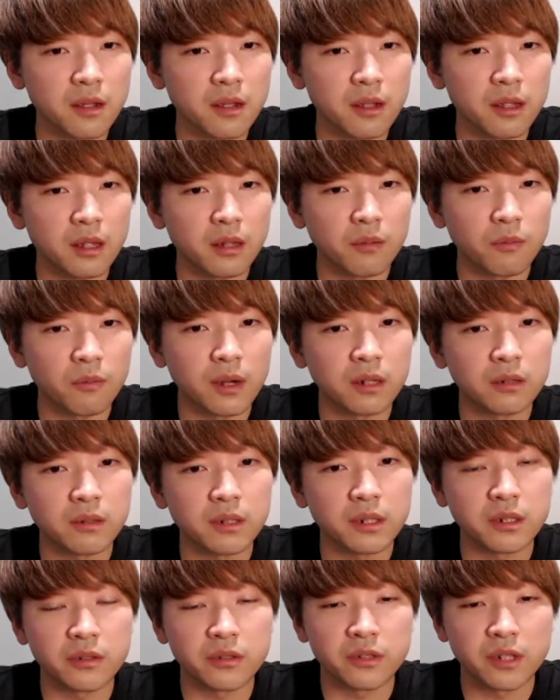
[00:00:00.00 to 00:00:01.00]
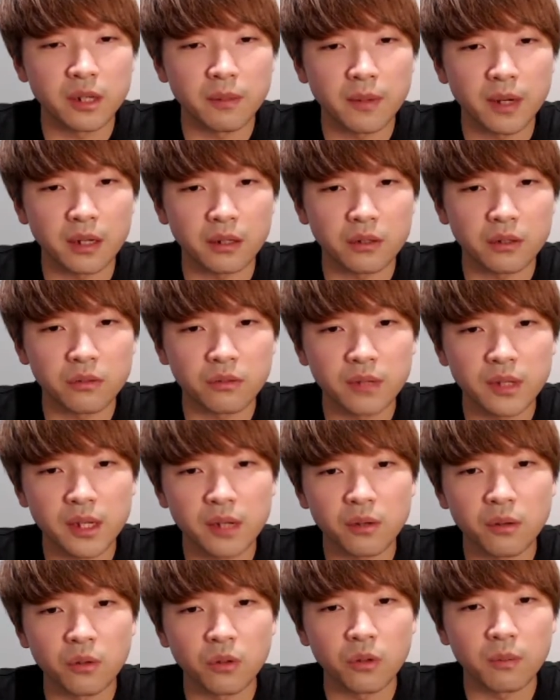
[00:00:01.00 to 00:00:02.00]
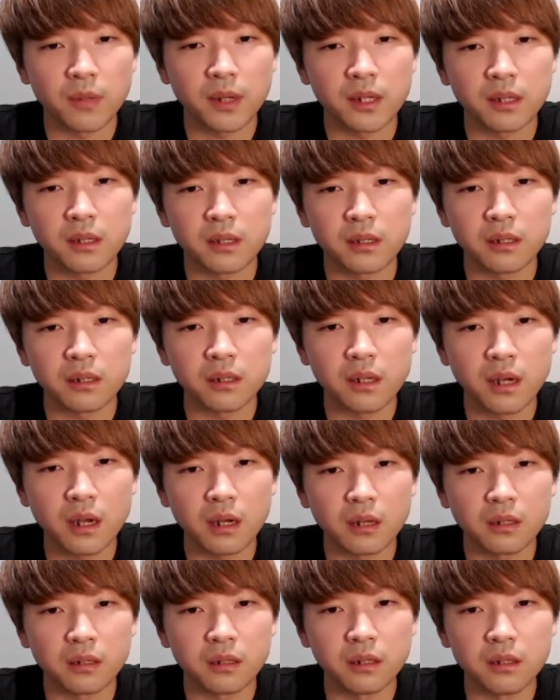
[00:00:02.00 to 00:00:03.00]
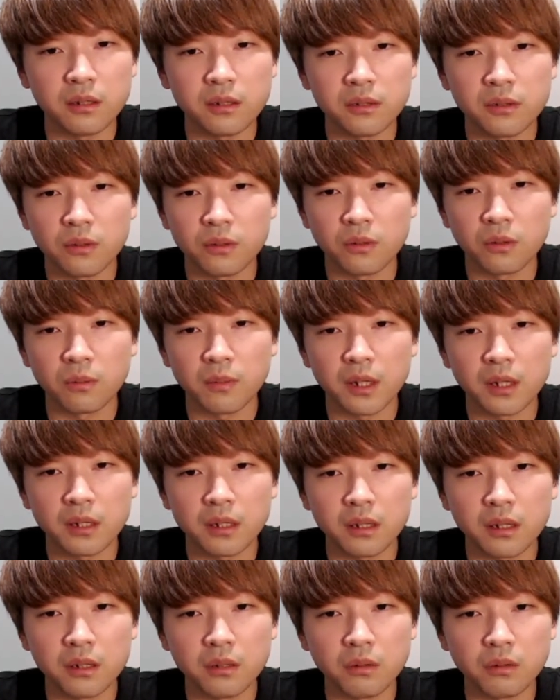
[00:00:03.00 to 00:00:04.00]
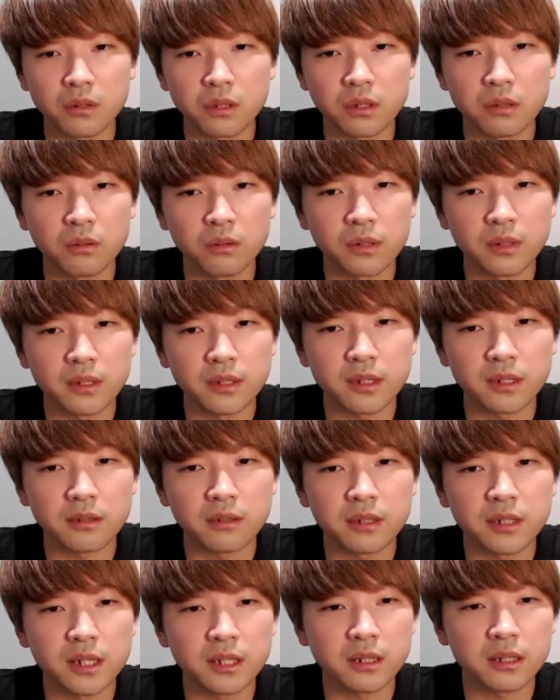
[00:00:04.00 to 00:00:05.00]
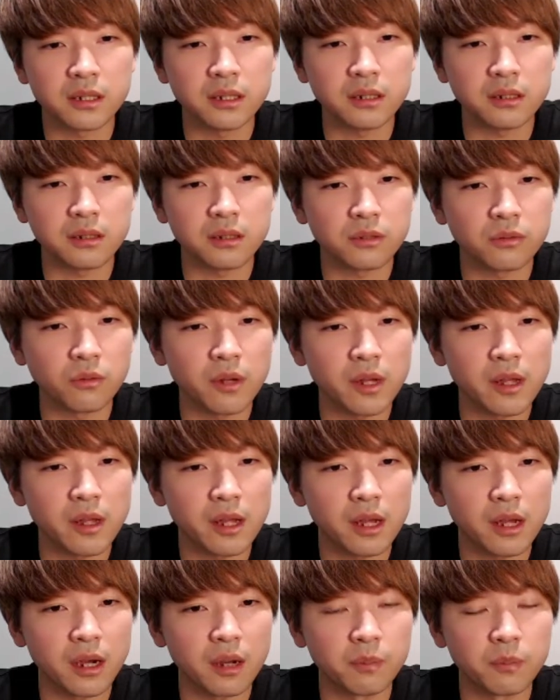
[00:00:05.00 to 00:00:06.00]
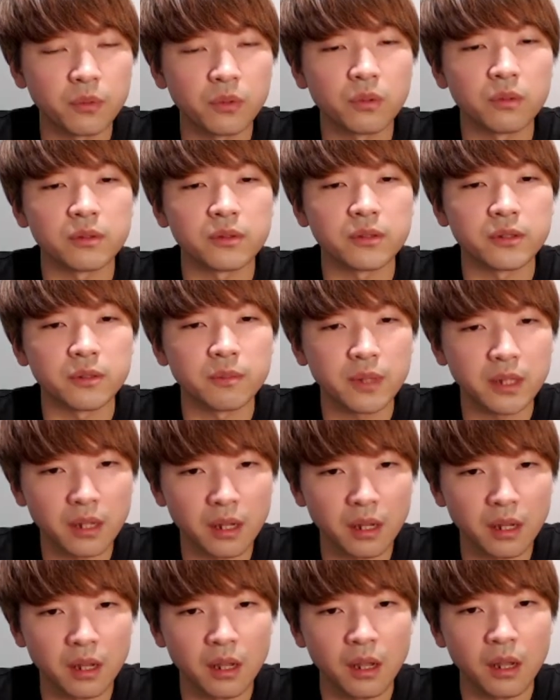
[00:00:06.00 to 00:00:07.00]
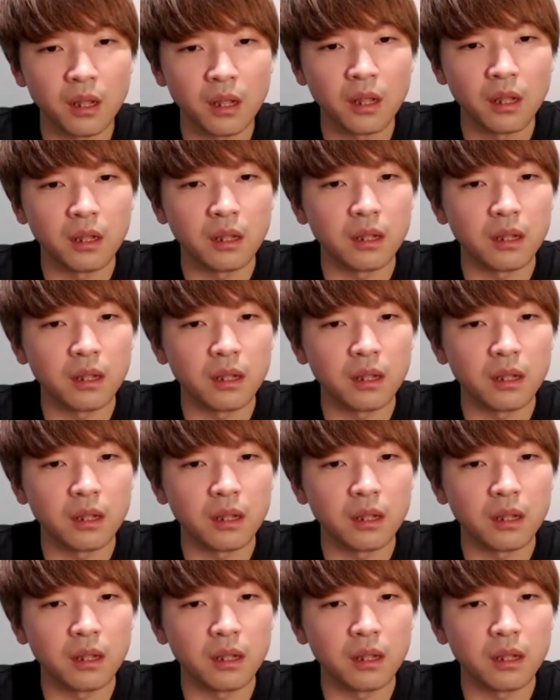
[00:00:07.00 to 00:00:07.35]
With a single click on the browser, we can automatically create a binary for QA and release and then upload it to the store,